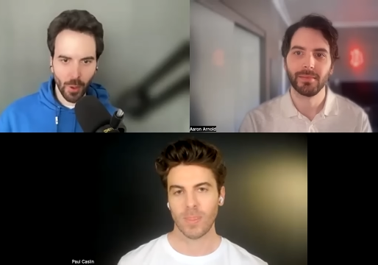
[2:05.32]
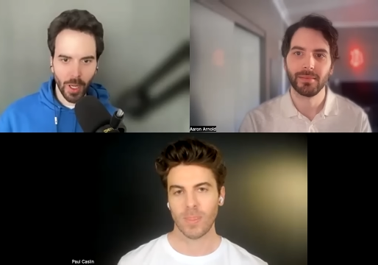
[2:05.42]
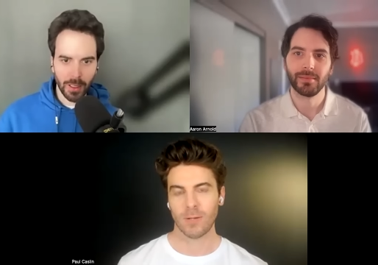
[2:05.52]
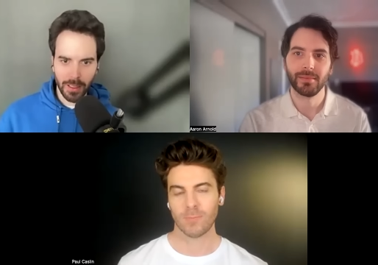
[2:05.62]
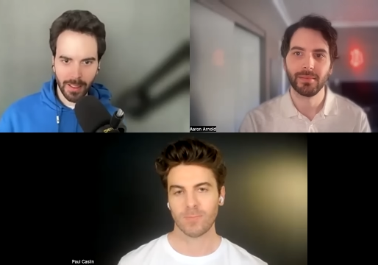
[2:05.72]

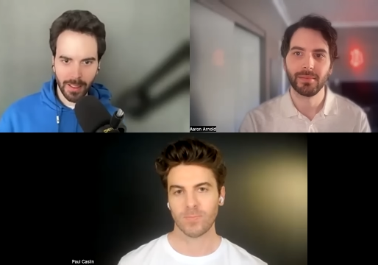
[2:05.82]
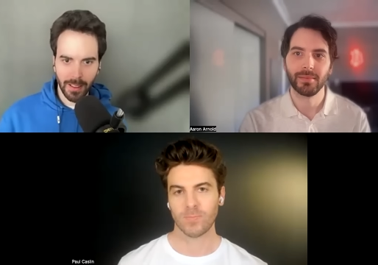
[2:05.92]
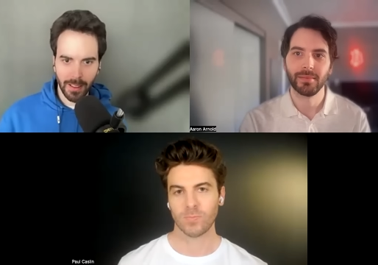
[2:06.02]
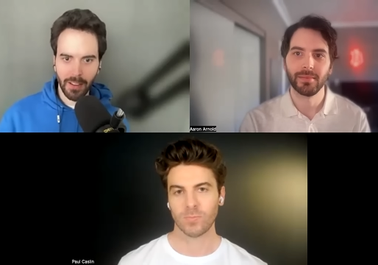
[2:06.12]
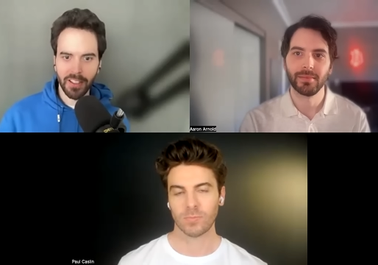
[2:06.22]
Speaker 1: quality.
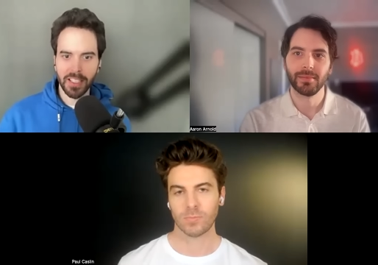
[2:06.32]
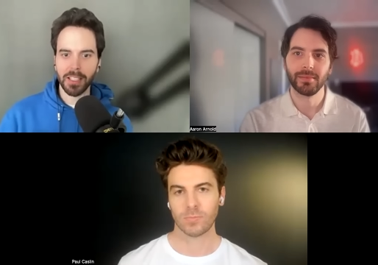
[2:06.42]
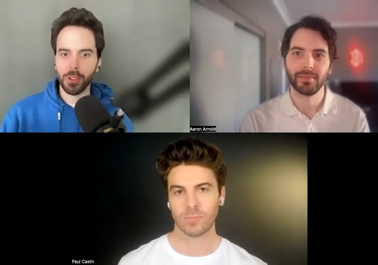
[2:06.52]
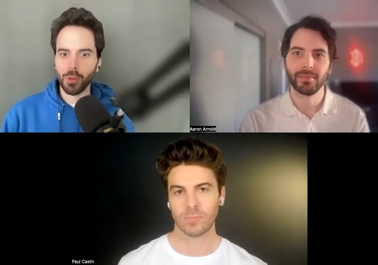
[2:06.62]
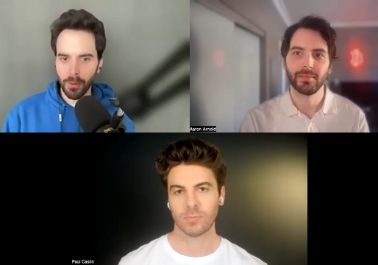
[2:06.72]
And
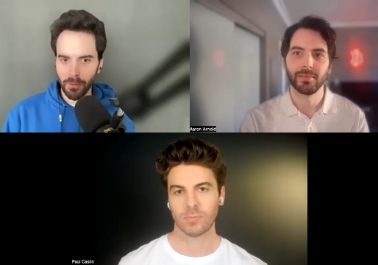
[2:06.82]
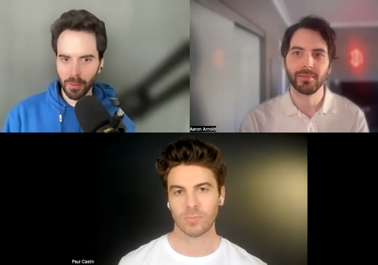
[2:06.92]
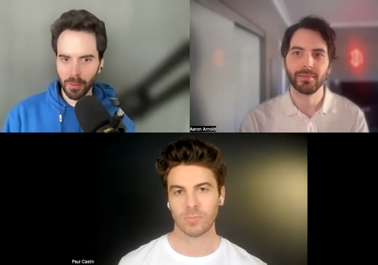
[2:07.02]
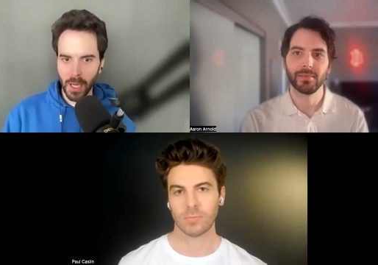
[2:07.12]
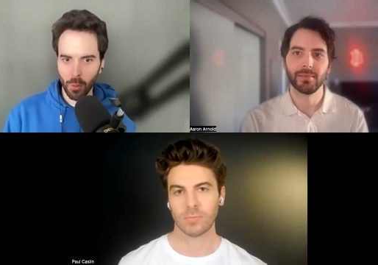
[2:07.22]
obviously, you come
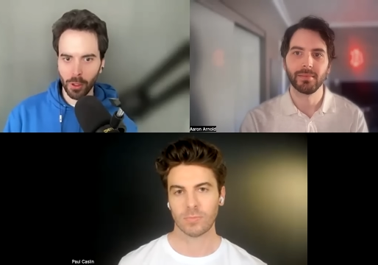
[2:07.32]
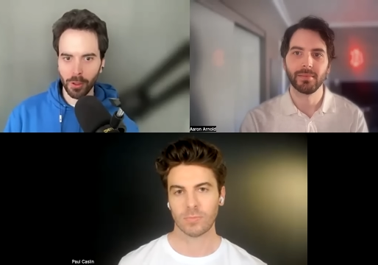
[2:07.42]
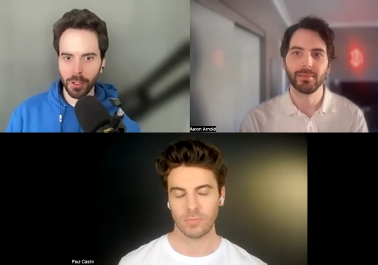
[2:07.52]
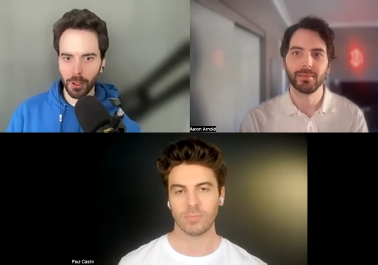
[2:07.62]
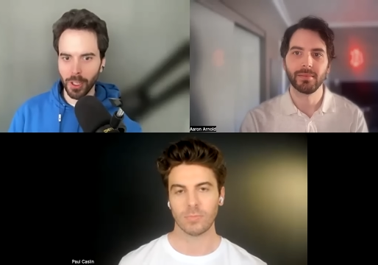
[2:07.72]
from that
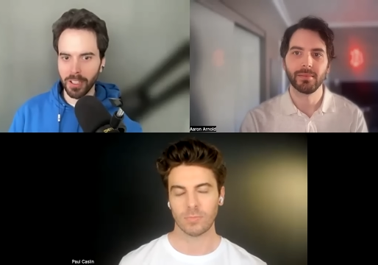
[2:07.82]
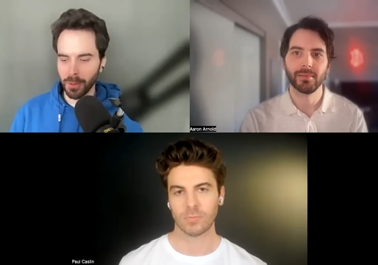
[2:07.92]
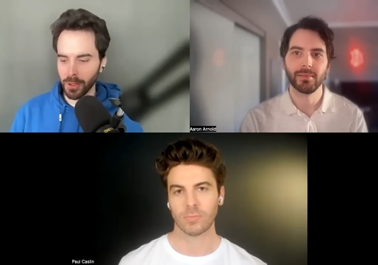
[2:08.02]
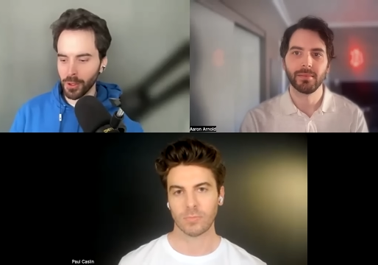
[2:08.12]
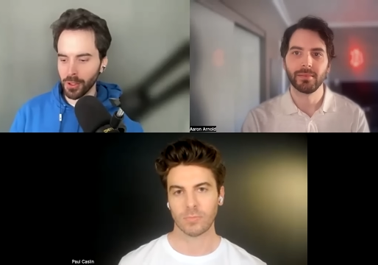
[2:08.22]
world, creative
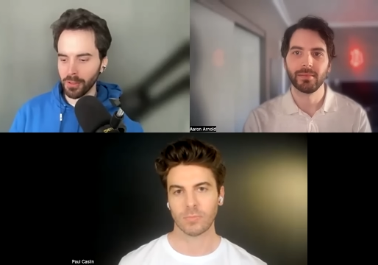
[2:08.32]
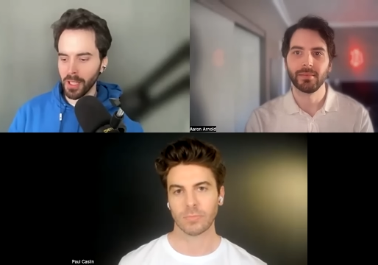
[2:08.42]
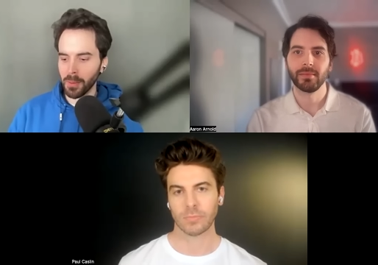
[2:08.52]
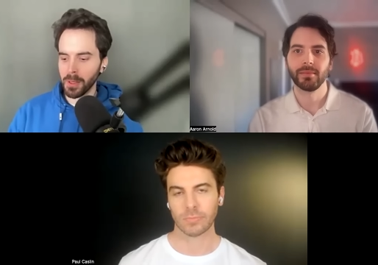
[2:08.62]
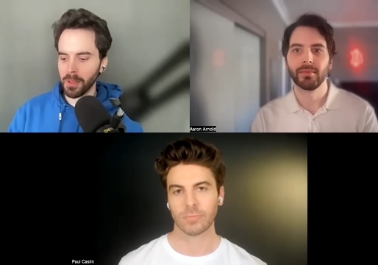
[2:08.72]
producer of the
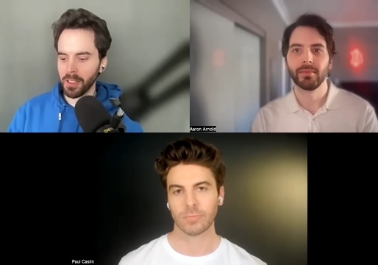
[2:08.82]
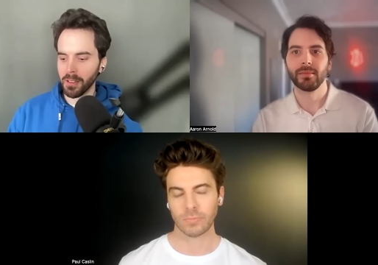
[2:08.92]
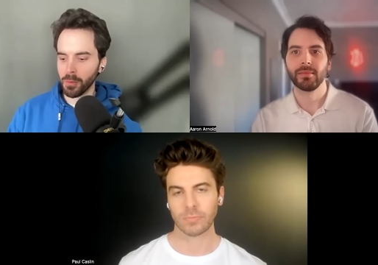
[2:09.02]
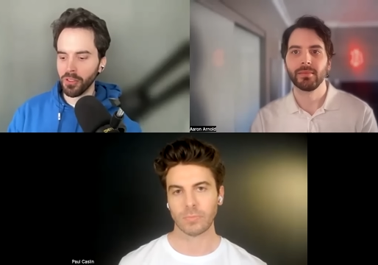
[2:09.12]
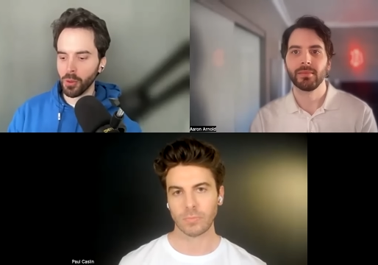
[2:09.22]
MTV
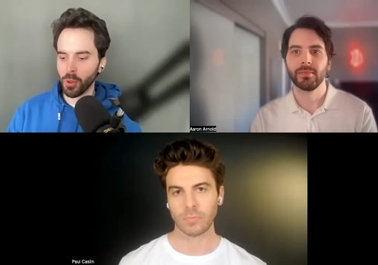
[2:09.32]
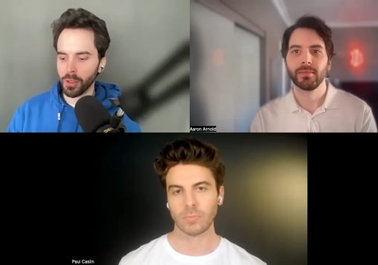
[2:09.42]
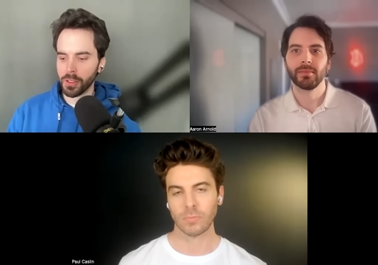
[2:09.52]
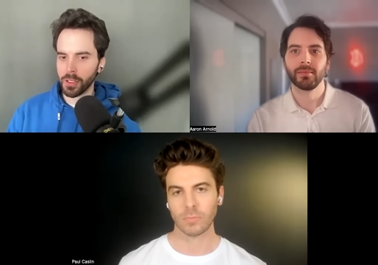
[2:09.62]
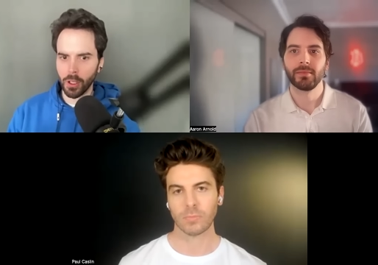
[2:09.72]
Movie
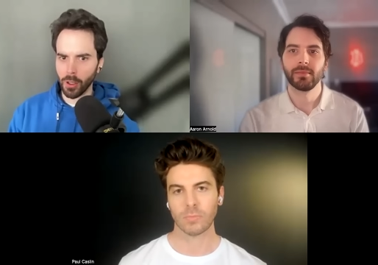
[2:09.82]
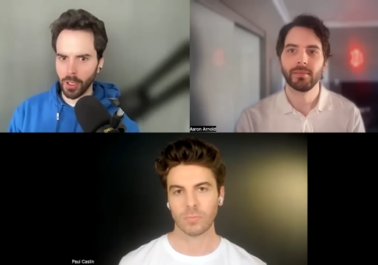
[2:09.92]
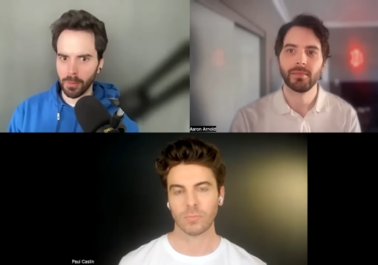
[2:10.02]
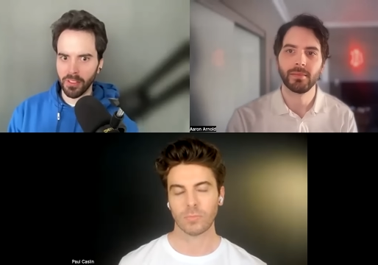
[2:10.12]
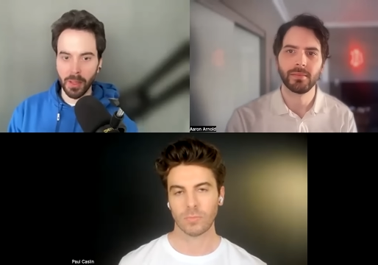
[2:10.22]
Awards or
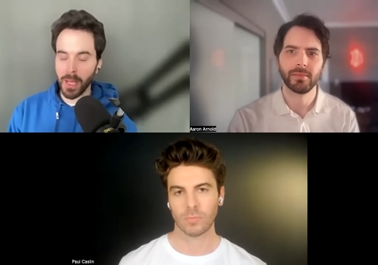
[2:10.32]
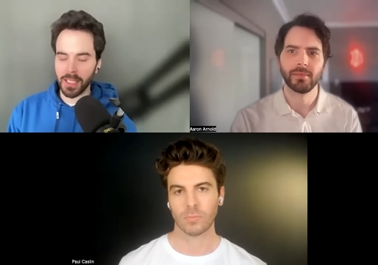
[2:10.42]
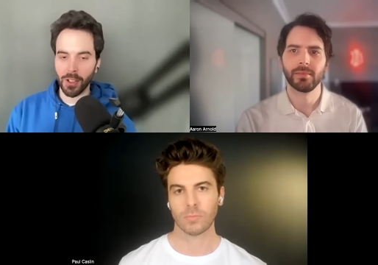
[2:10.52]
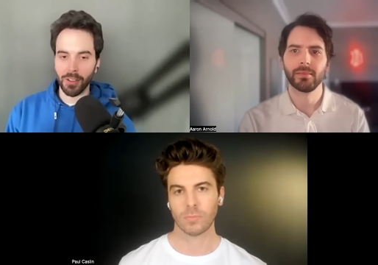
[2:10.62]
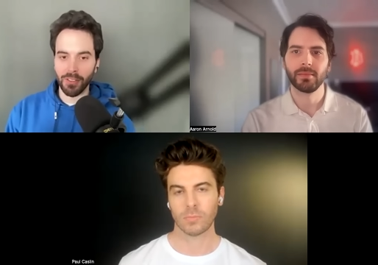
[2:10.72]
um,
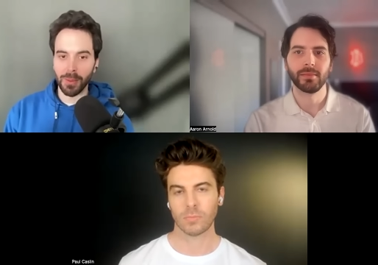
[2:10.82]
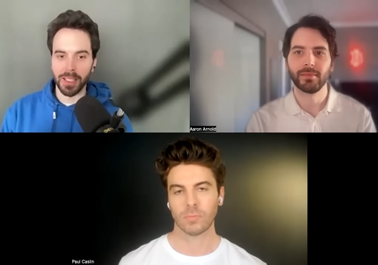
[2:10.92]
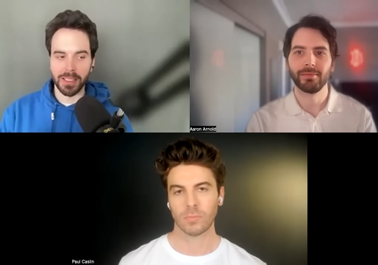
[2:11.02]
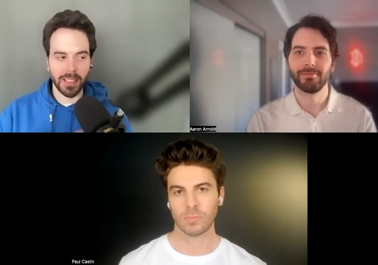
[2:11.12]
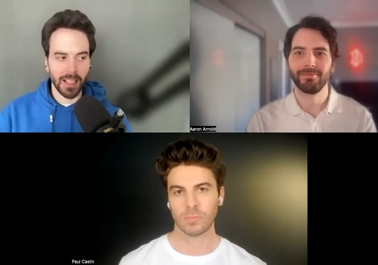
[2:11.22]
VMAs, sorry,
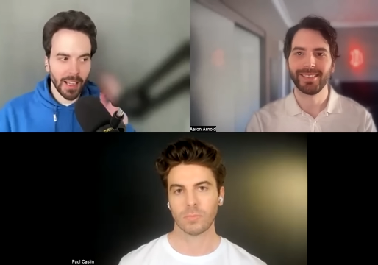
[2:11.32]
VMAs.